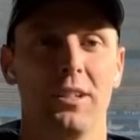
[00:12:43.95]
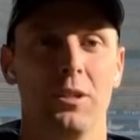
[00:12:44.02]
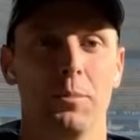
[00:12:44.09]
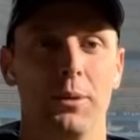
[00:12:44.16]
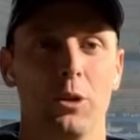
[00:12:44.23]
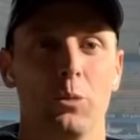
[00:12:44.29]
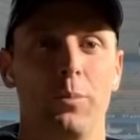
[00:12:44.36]

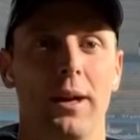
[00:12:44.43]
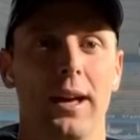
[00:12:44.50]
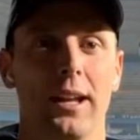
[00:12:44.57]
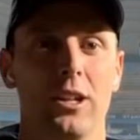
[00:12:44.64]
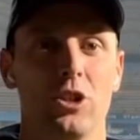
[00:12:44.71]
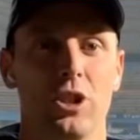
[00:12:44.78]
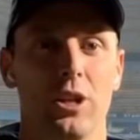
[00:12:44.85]
but to build
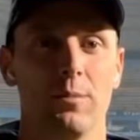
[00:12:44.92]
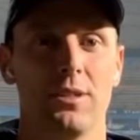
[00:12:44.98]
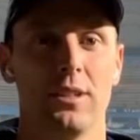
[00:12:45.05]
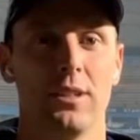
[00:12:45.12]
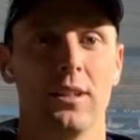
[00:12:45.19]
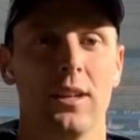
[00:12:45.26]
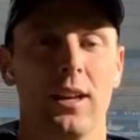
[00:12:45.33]

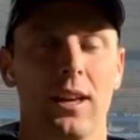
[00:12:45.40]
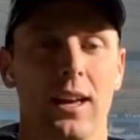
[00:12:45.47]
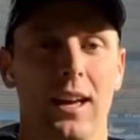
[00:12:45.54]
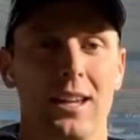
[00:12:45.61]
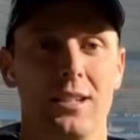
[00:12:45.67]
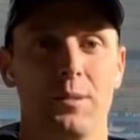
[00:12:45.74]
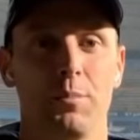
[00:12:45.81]
partnerships
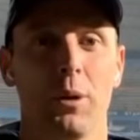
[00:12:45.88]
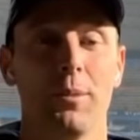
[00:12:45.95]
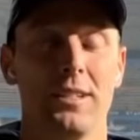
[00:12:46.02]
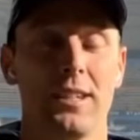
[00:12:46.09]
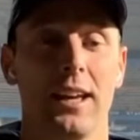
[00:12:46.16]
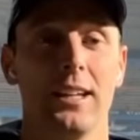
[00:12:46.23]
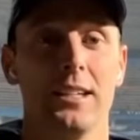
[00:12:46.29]
and to
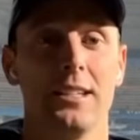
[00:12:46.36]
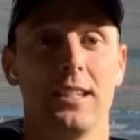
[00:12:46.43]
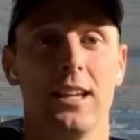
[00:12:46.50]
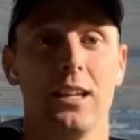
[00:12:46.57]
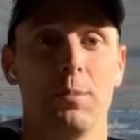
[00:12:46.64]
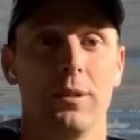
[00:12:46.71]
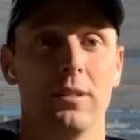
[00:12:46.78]
probably take
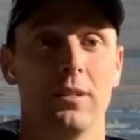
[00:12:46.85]
it deep.